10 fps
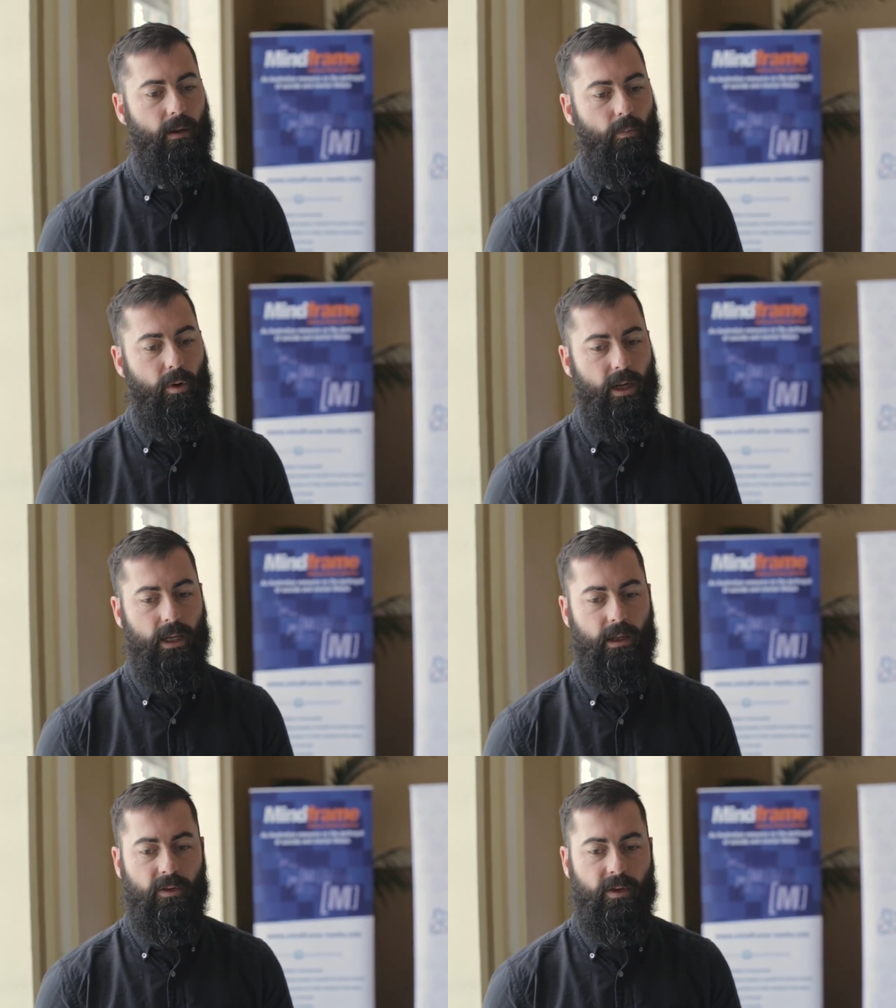
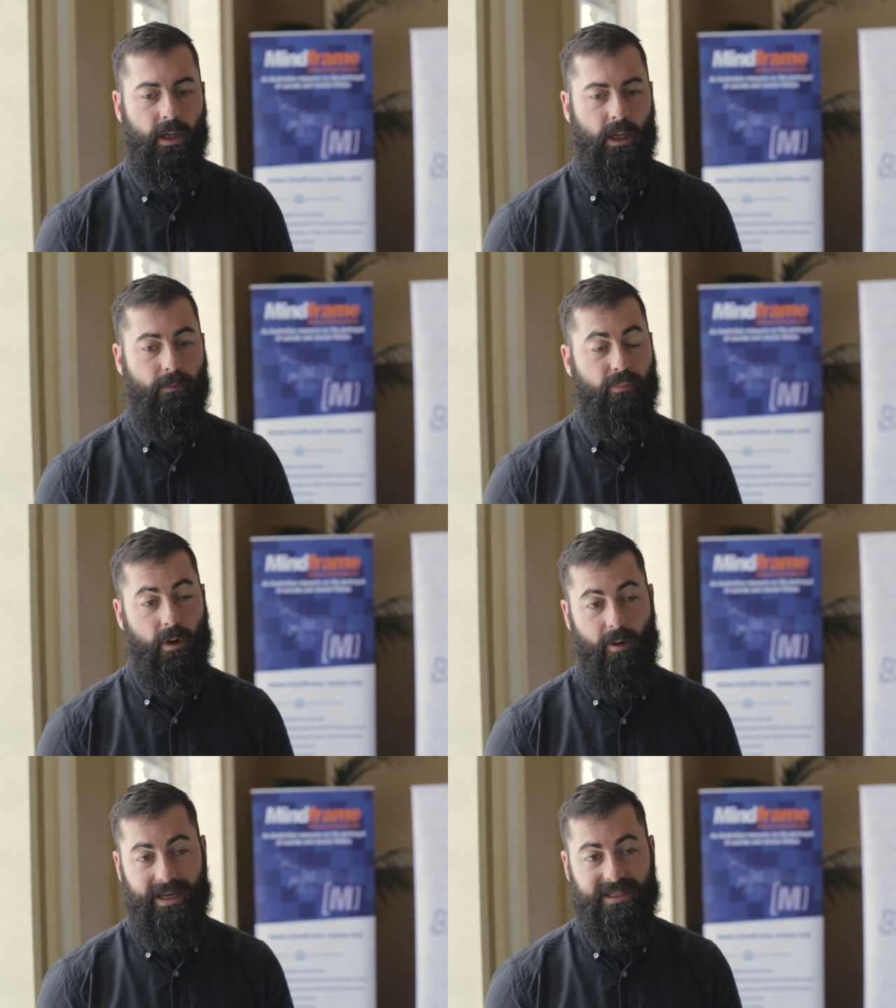with
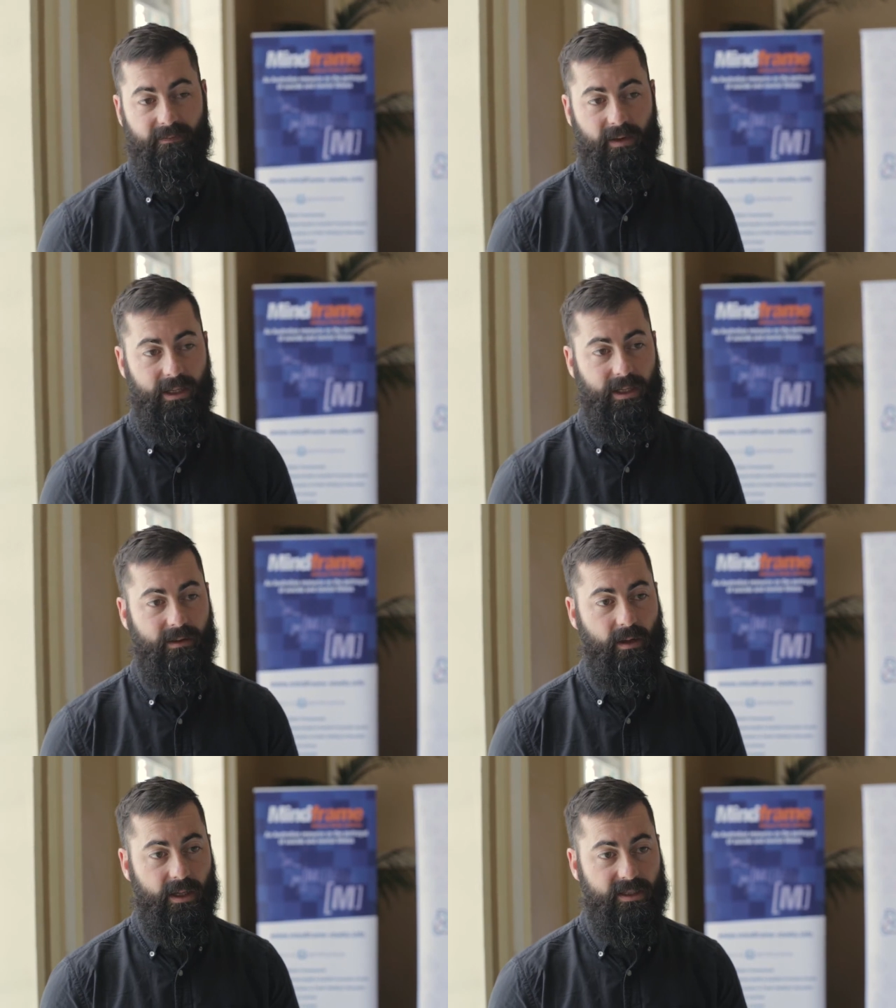proactively
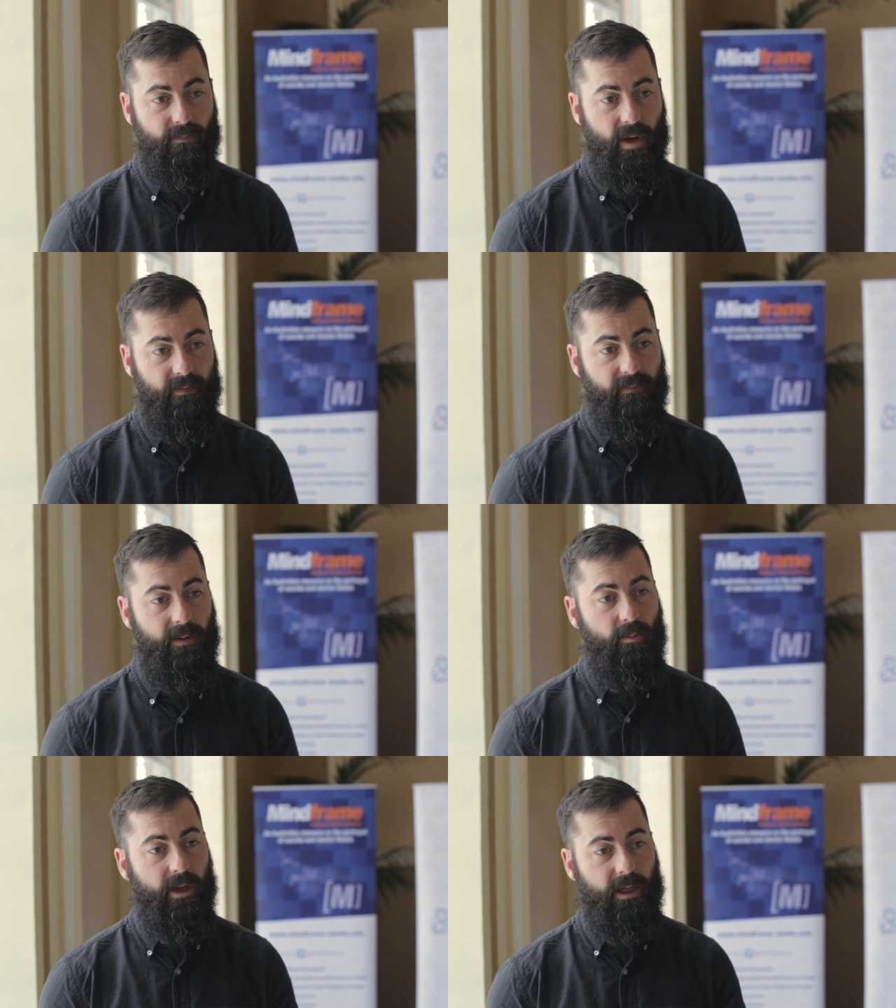the likes of
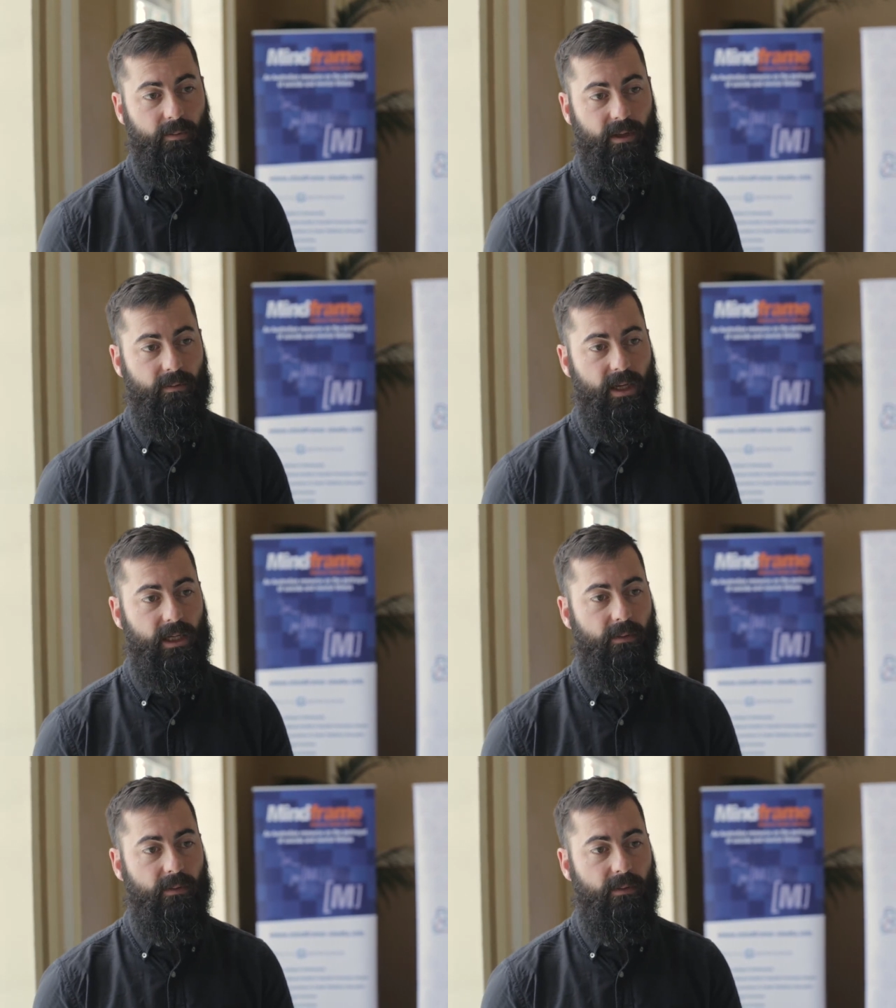Mindframe working with the media.